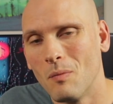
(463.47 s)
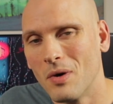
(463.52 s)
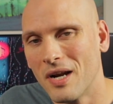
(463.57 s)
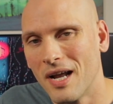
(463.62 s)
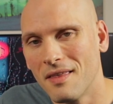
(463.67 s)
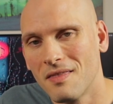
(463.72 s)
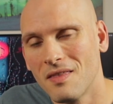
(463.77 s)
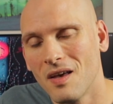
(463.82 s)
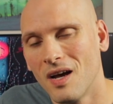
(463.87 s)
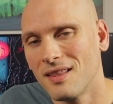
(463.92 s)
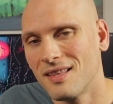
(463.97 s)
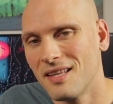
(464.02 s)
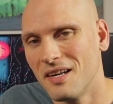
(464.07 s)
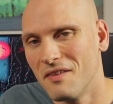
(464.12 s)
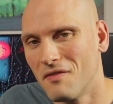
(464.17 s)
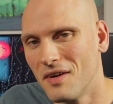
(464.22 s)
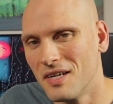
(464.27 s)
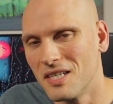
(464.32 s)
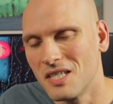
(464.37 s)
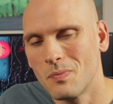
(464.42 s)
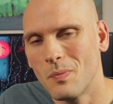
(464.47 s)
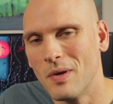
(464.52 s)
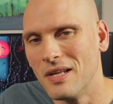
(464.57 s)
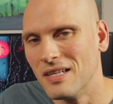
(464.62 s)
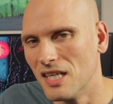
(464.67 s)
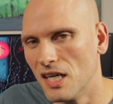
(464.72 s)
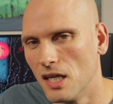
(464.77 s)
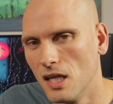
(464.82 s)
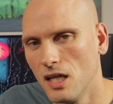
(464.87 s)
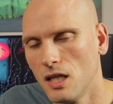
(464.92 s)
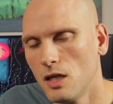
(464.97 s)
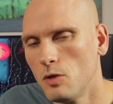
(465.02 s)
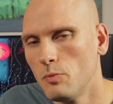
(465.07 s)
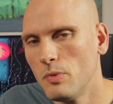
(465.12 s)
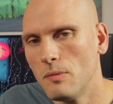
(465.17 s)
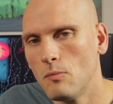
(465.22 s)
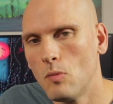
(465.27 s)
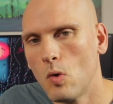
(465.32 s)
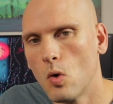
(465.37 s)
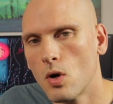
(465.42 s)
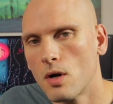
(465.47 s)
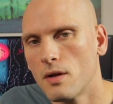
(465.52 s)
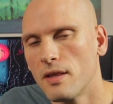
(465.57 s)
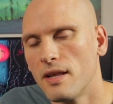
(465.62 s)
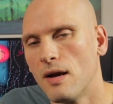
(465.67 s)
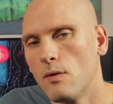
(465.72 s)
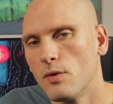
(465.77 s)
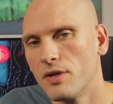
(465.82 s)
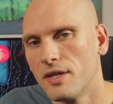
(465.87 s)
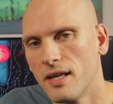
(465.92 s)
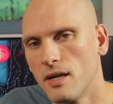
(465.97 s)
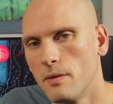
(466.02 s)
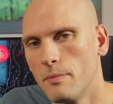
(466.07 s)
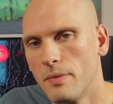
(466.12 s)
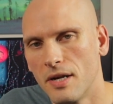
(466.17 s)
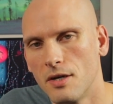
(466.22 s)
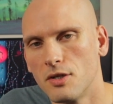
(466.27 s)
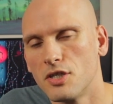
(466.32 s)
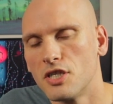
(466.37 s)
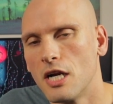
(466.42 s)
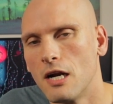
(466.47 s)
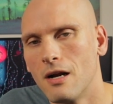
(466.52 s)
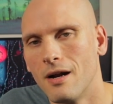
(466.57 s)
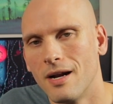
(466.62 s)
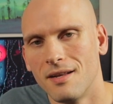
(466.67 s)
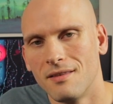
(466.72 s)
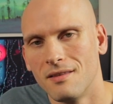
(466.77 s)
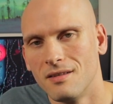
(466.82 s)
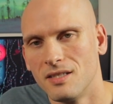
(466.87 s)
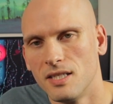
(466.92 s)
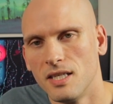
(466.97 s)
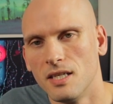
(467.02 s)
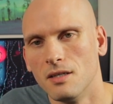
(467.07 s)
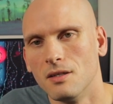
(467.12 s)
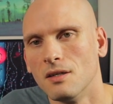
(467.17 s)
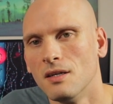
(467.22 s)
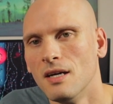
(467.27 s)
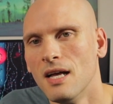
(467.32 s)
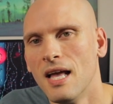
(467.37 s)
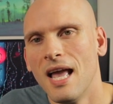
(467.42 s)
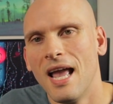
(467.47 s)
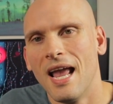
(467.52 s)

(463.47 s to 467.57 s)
but I thought that if I spent a little bit more that I would get a better chair out of the deal.